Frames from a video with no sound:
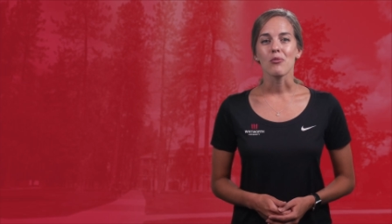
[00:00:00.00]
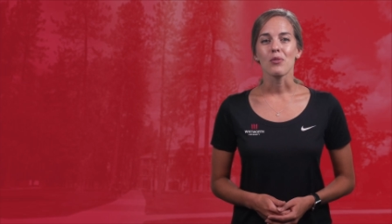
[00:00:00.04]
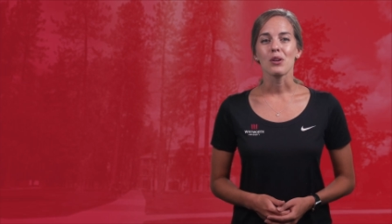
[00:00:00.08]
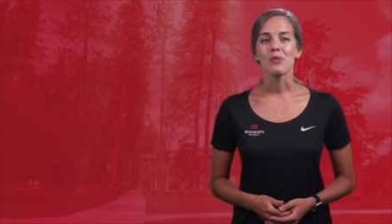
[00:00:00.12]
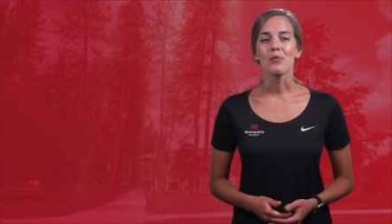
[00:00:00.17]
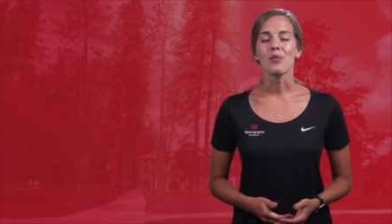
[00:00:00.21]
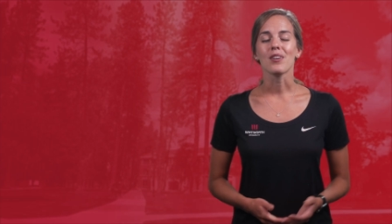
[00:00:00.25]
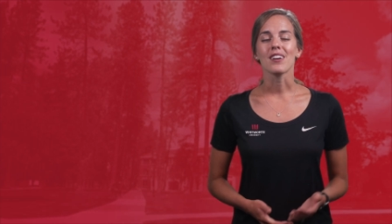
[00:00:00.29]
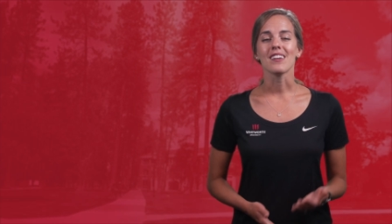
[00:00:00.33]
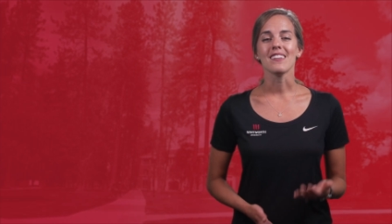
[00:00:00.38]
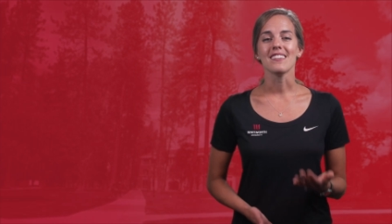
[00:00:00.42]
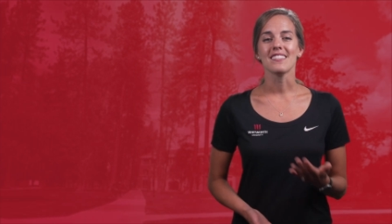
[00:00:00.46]
we
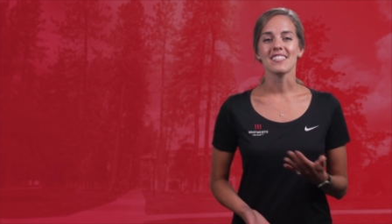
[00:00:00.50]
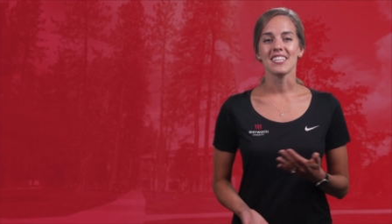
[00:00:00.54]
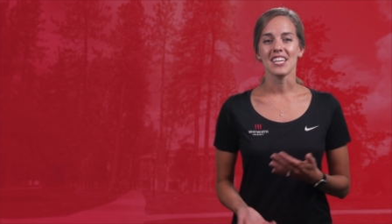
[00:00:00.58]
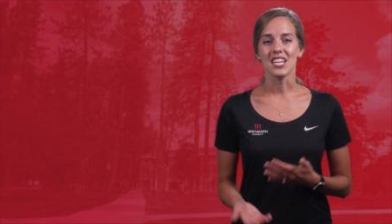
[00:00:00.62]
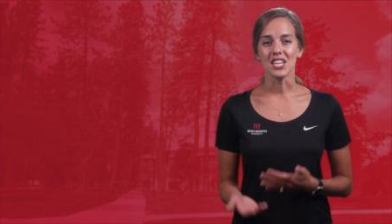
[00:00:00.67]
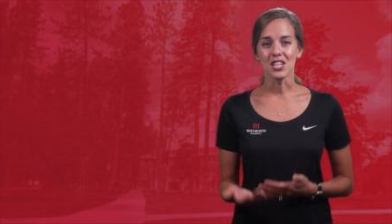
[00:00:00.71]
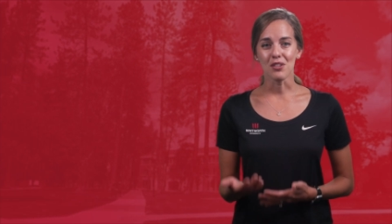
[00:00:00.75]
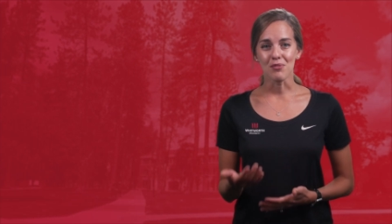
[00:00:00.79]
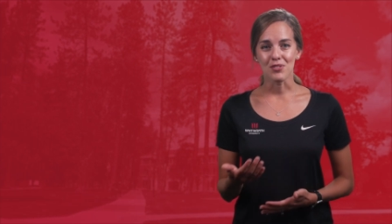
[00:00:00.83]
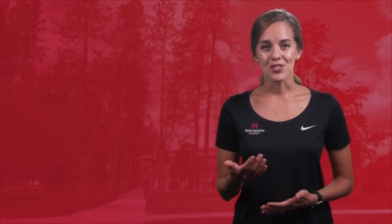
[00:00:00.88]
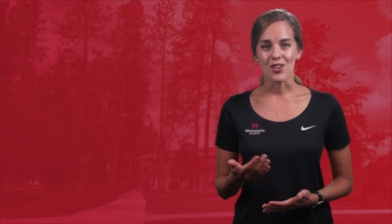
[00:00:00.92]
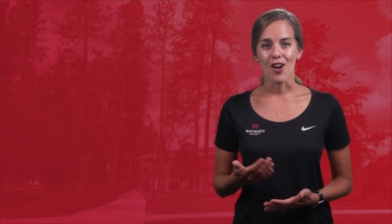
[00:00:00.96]
will
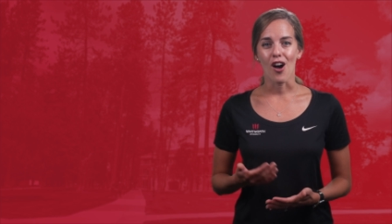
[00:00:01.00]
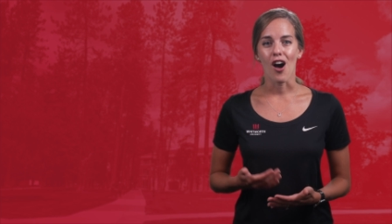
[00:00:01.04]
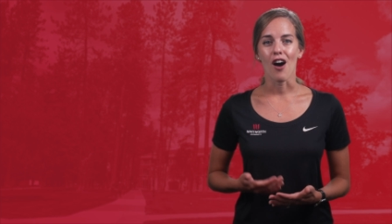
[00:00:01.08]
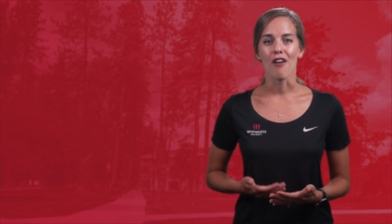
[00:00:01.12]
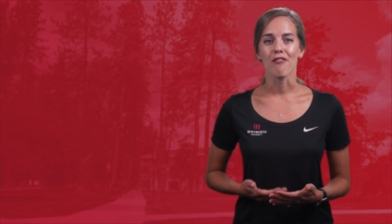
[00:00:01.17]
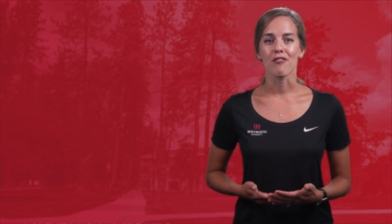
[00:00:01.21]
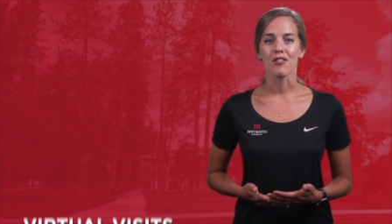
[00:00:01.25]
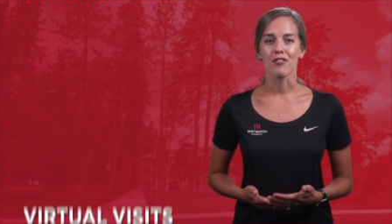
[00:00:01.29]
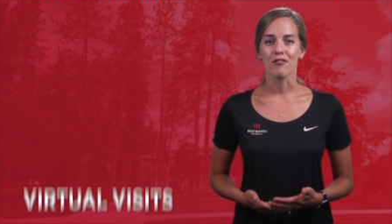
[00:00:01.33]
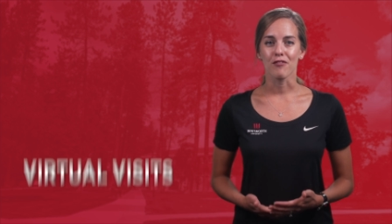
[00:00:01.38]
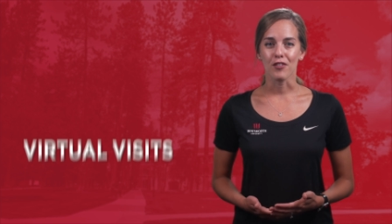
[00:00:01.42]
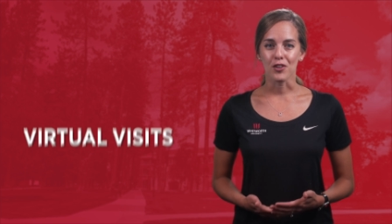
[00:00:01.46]
continue to
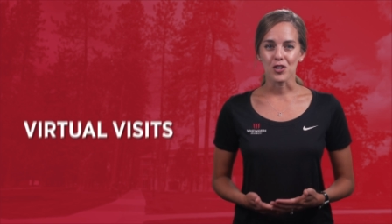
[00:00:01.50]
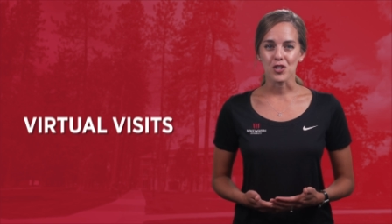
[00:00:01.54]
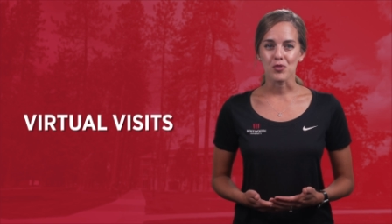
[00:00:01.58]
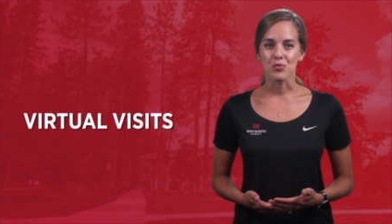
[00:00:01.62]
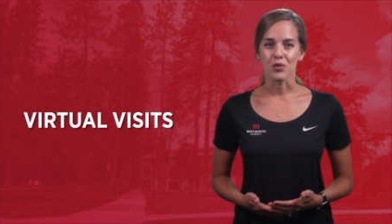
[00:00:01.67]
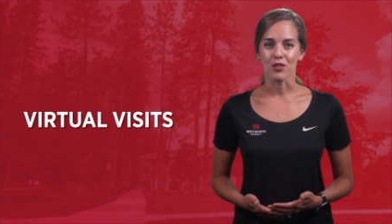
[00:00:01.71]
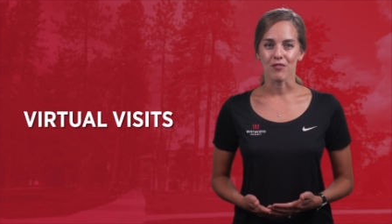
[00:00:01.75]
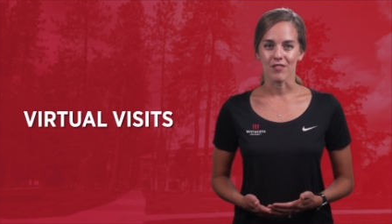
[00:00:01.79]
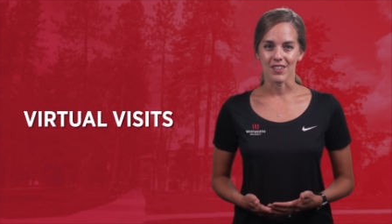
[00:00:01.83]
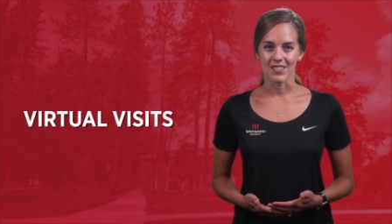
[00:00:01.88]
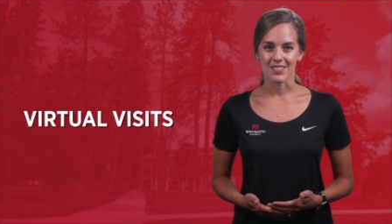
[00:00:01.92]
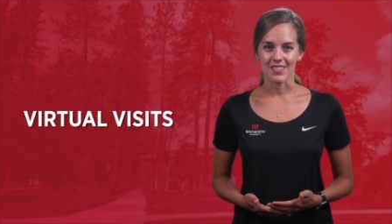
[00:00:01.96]
offer
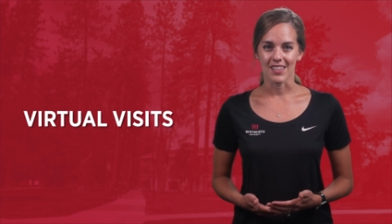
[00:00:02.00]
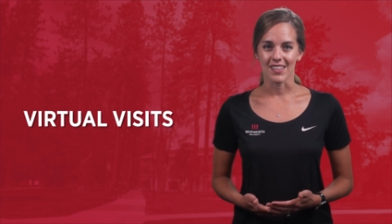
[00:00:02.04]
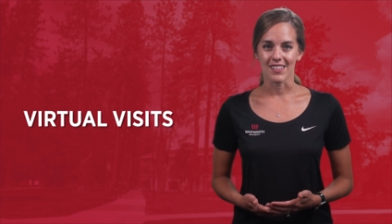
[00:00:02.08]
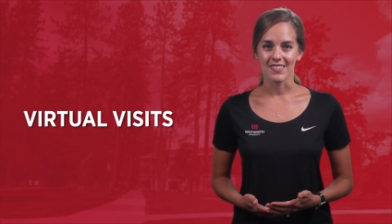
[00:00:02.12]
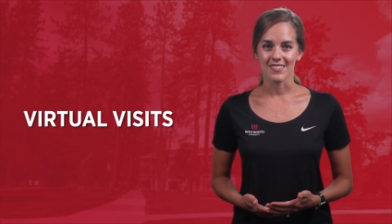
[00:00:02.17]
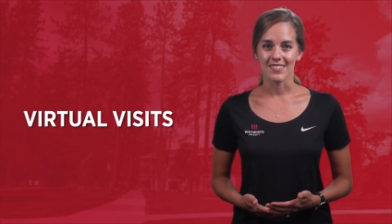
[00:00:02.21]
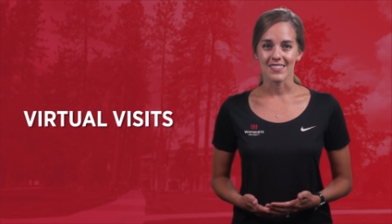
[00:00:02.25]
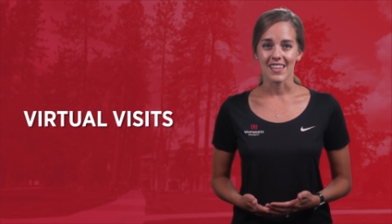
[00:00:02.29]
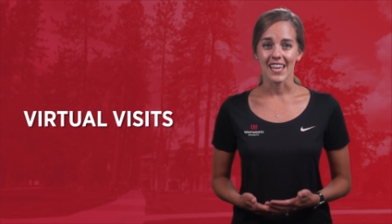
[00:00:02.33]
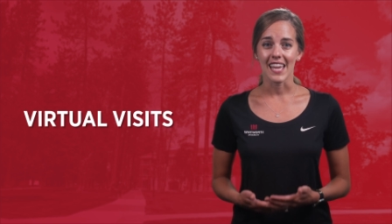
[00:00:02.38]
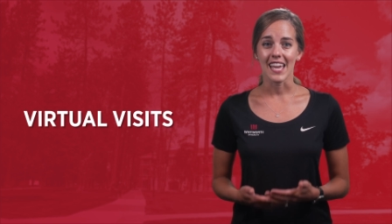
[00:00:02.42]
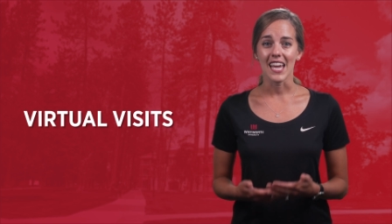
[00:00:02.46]
virtual visits